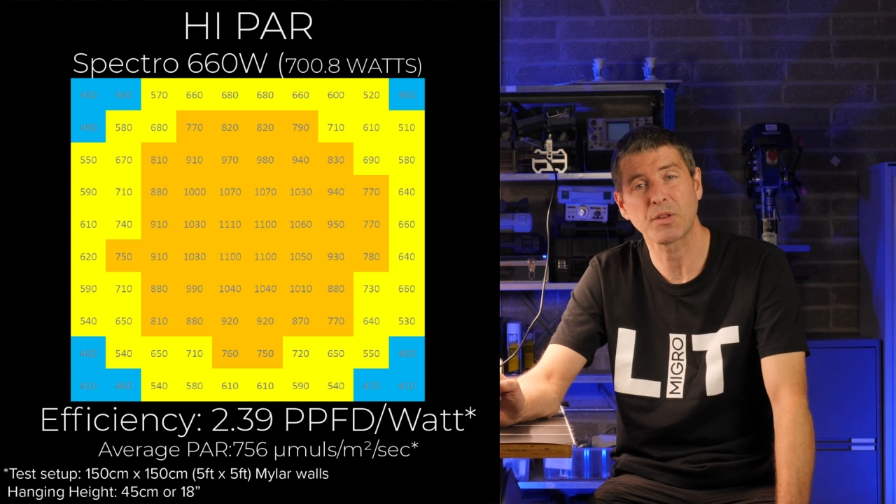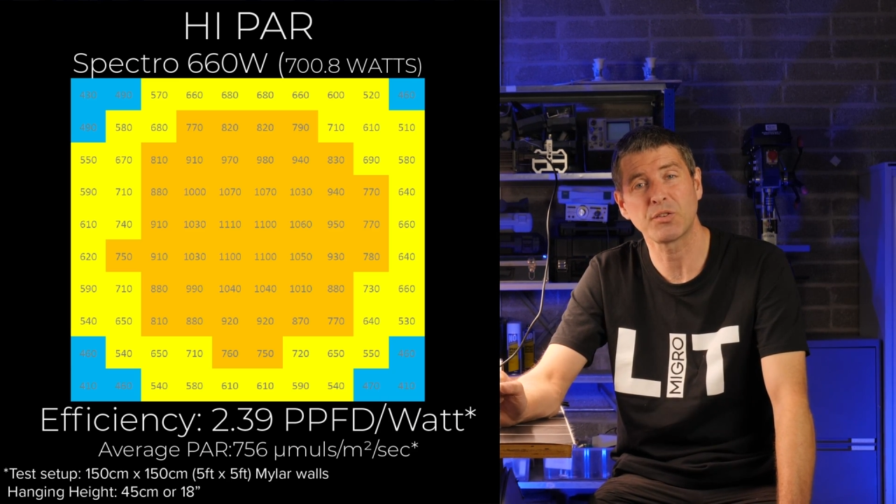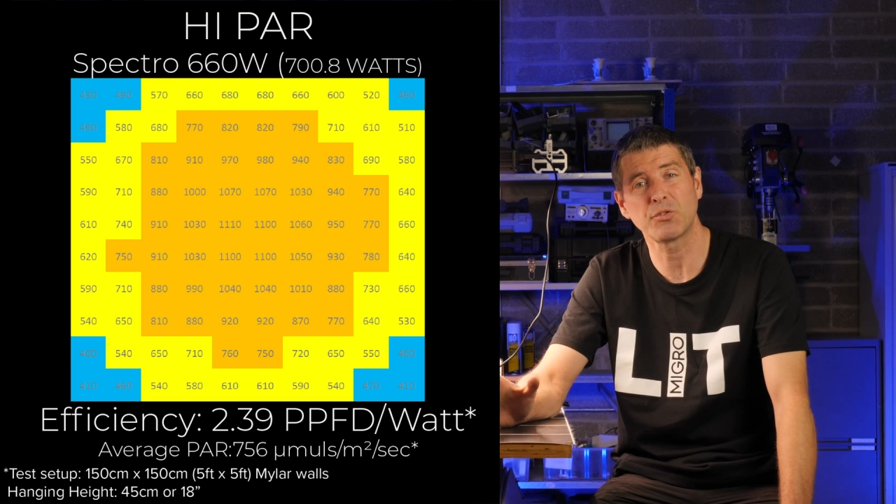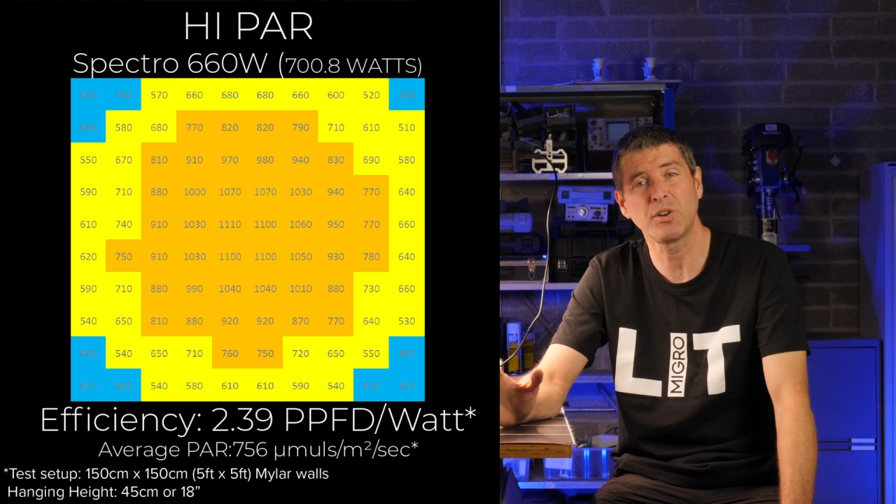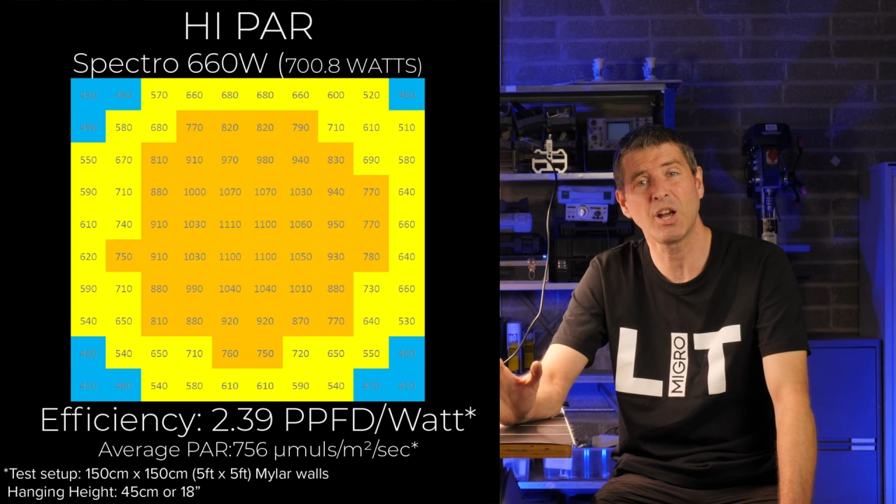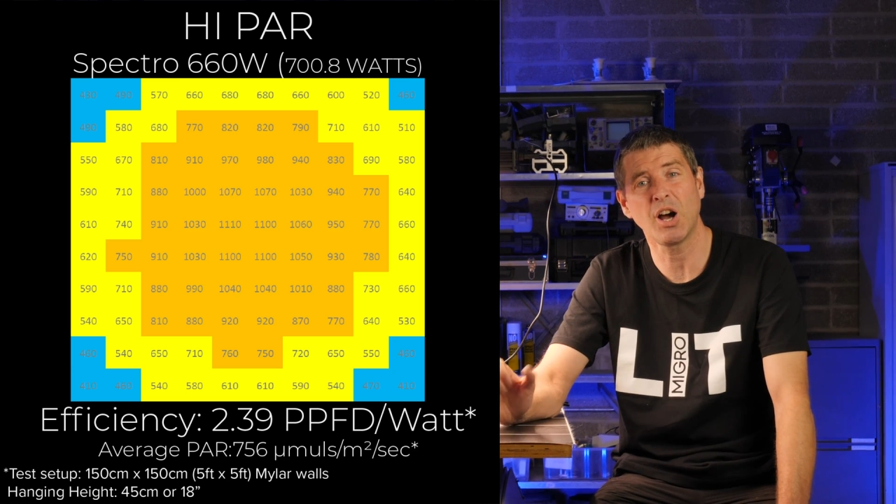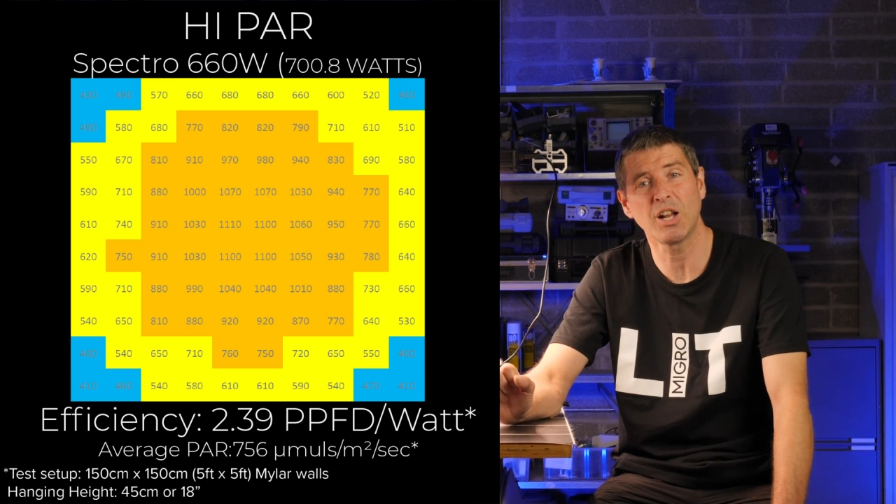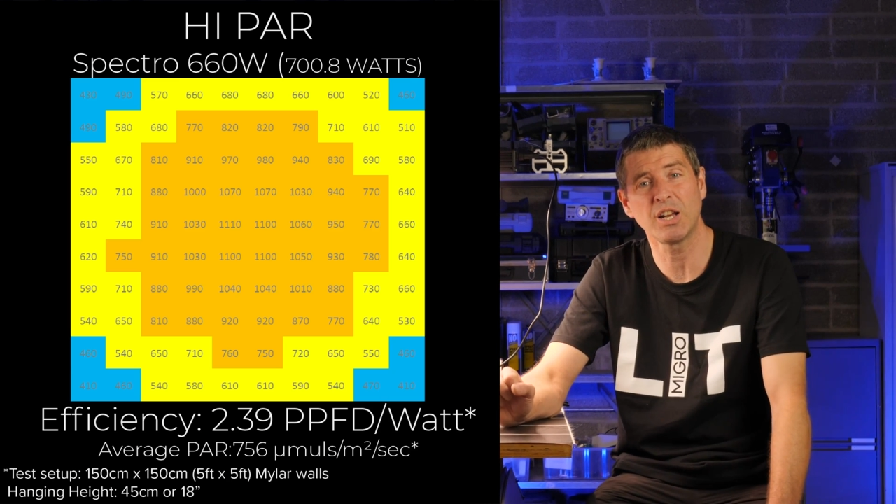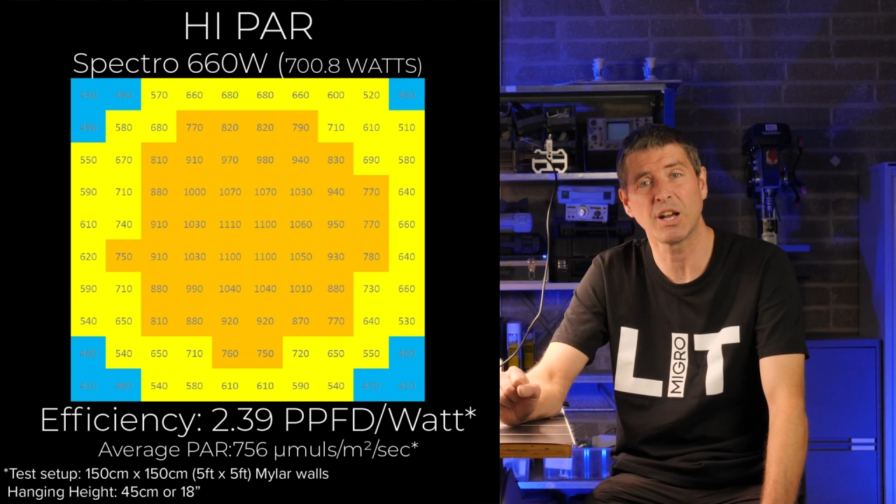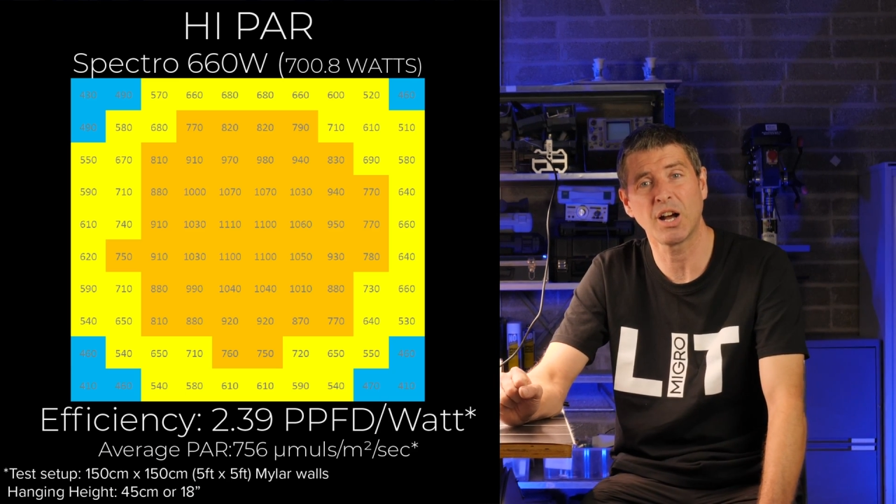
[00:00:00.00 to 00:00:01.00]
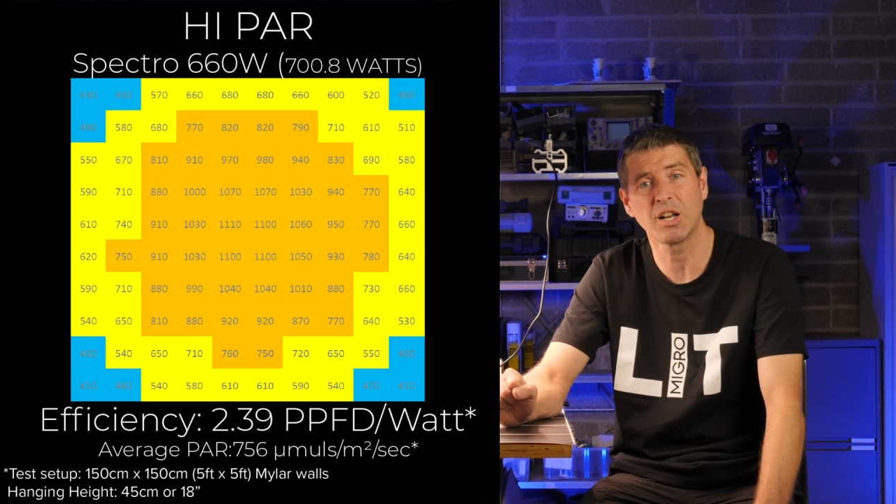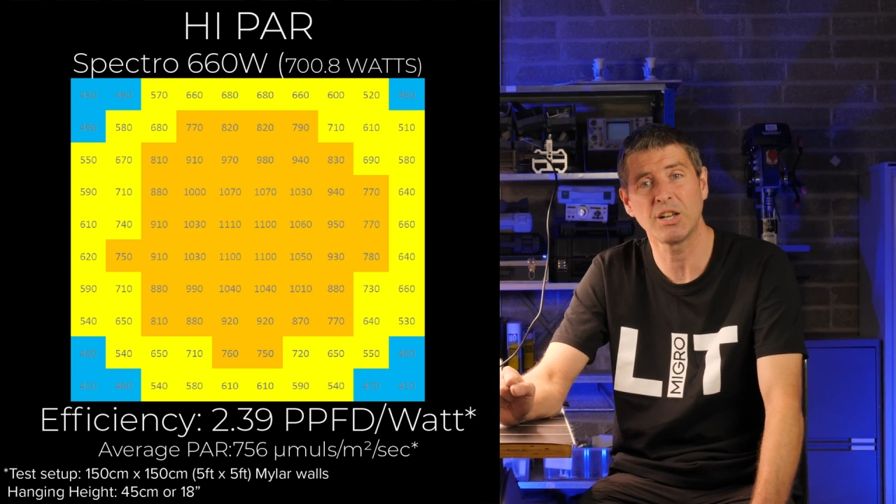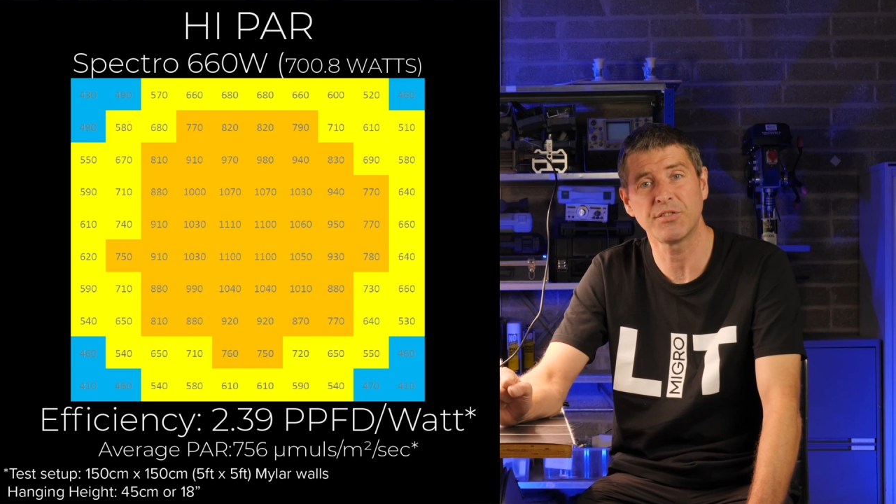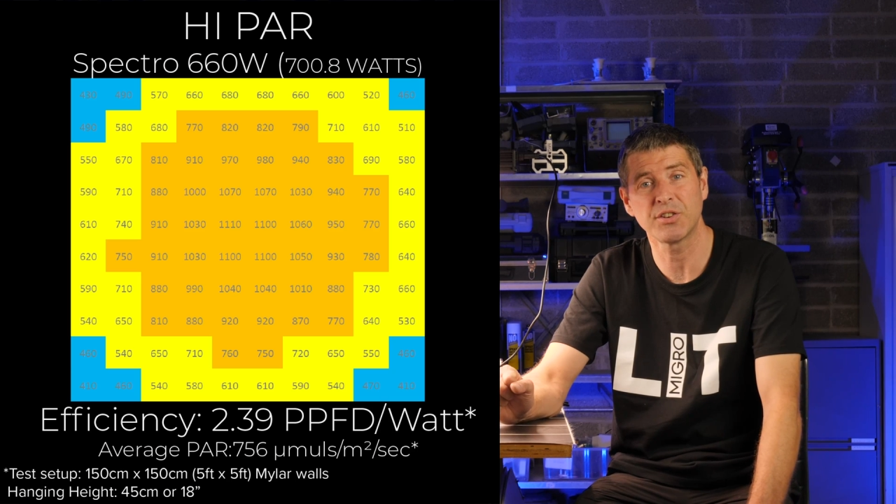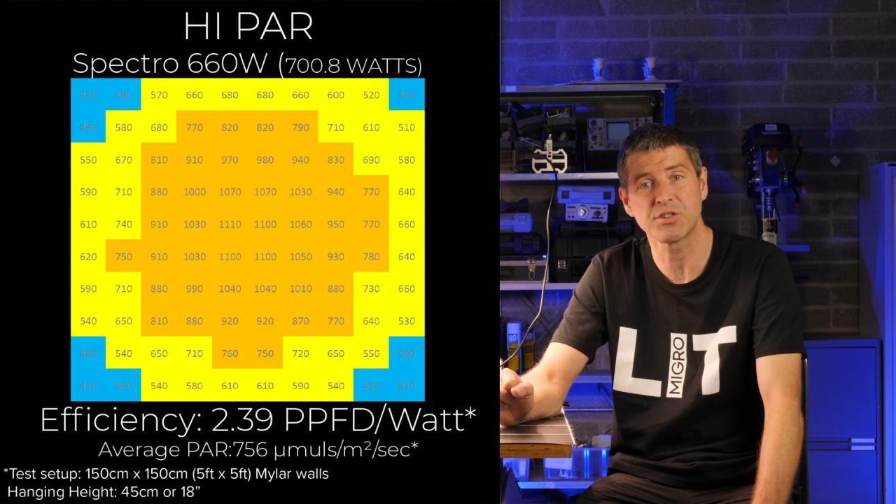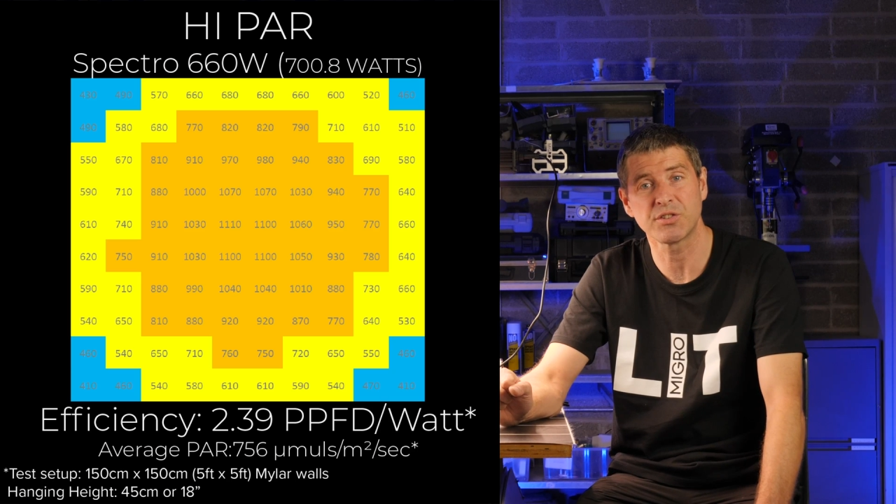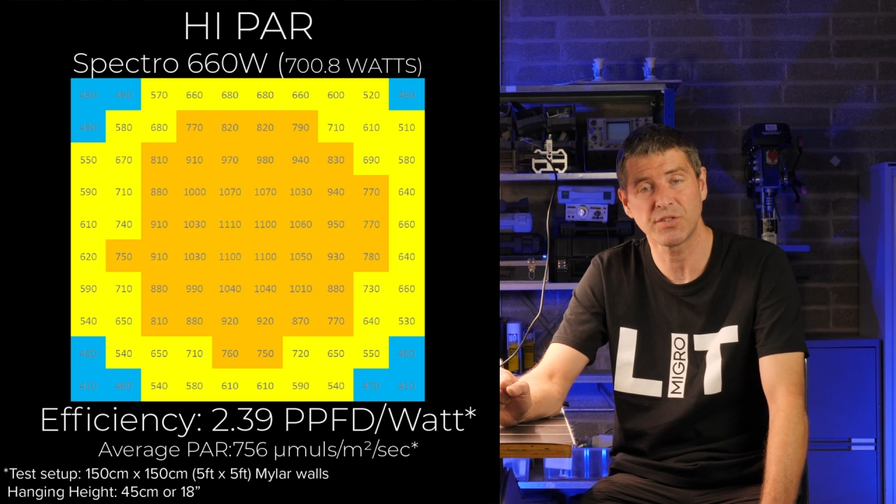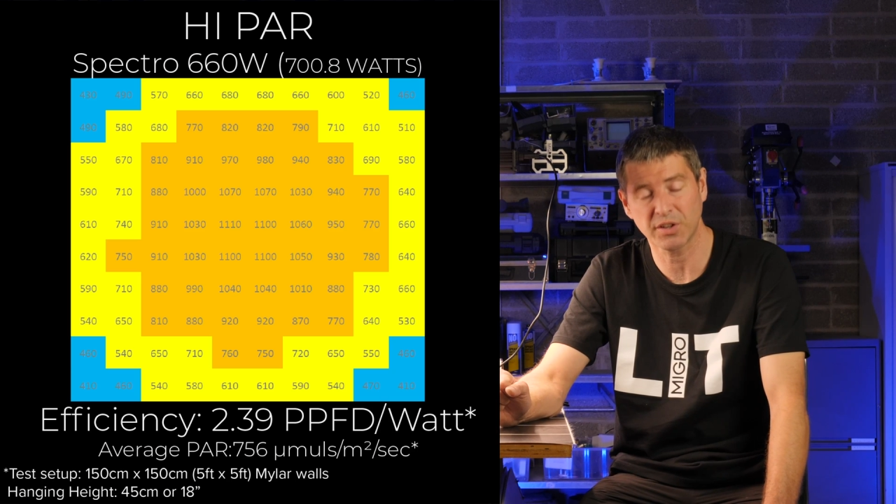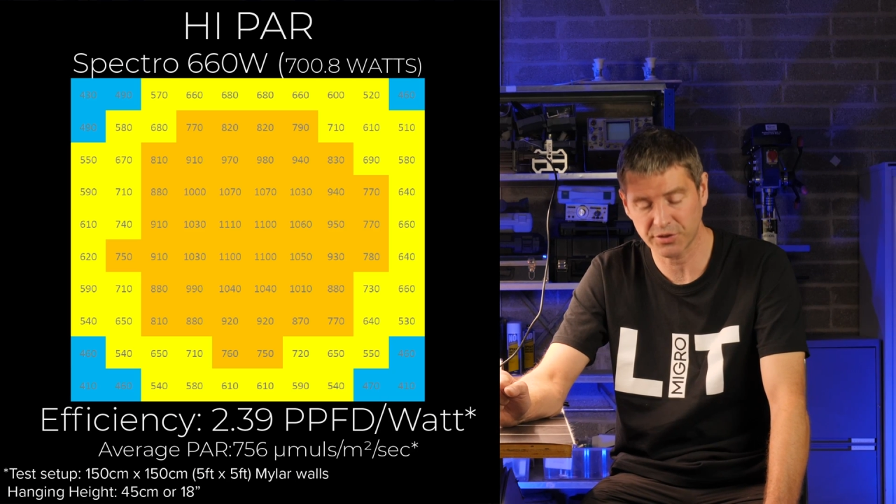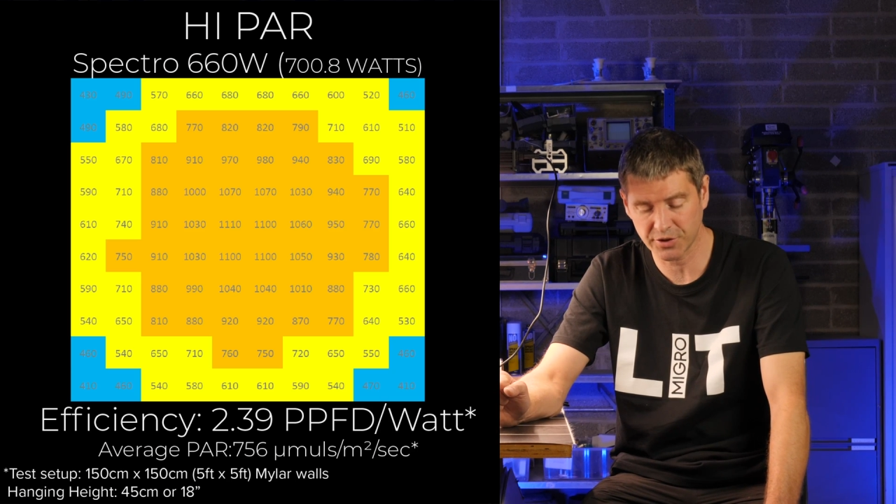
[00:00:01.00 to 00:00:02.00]
So really highly efficient
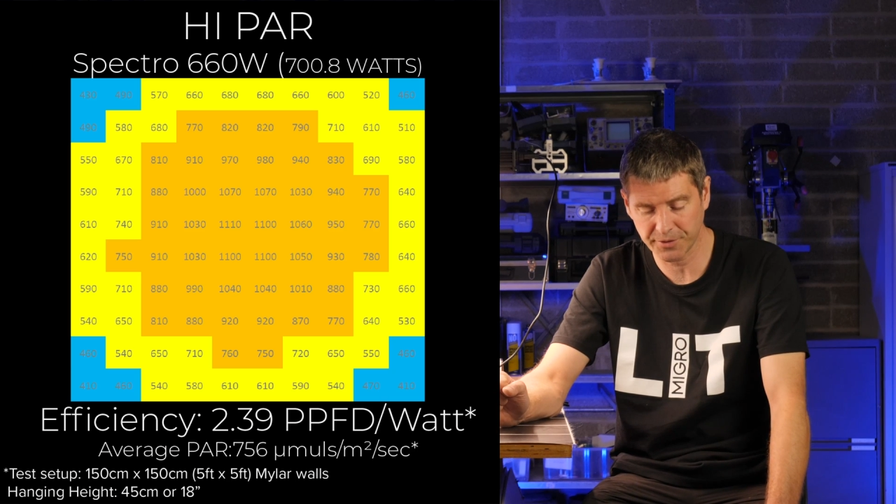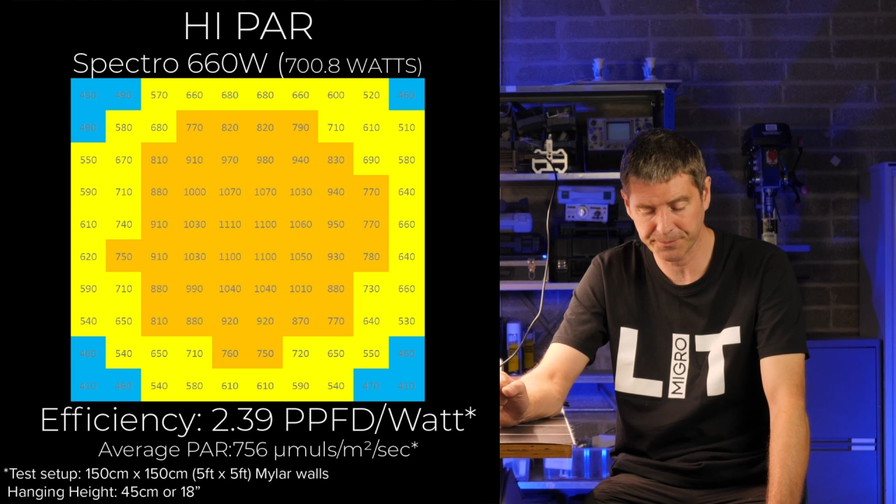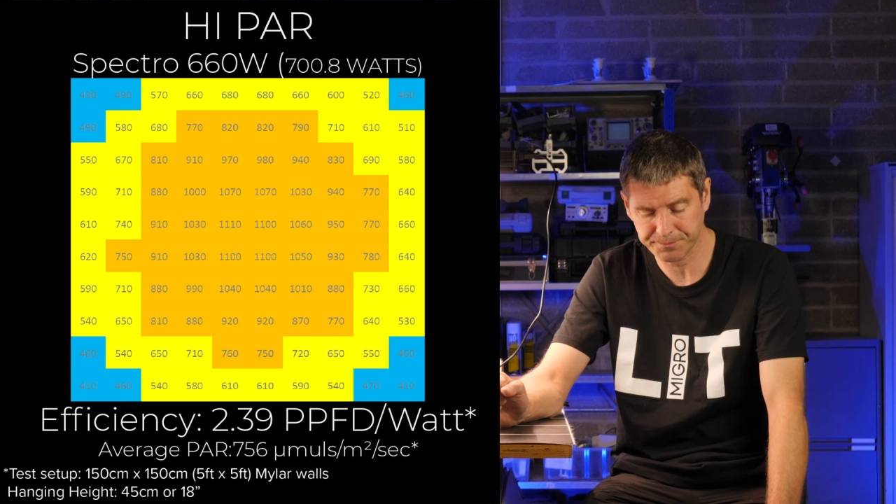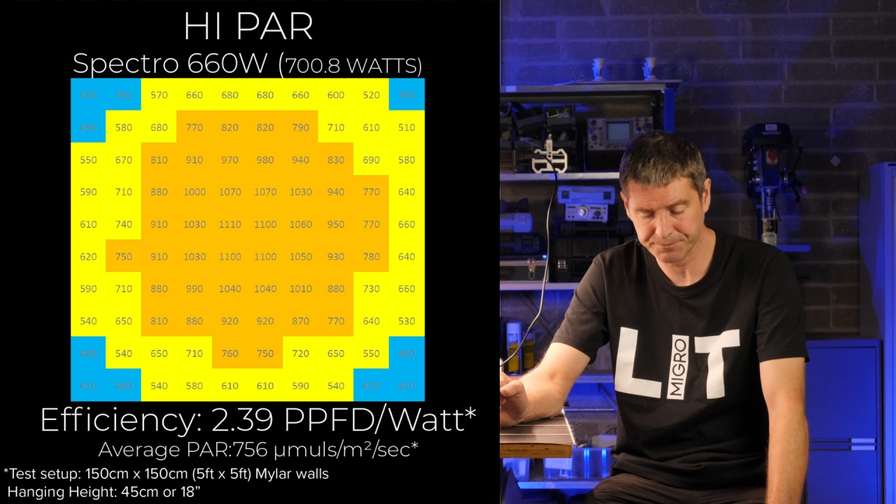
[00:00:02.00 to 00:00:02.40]
fixture.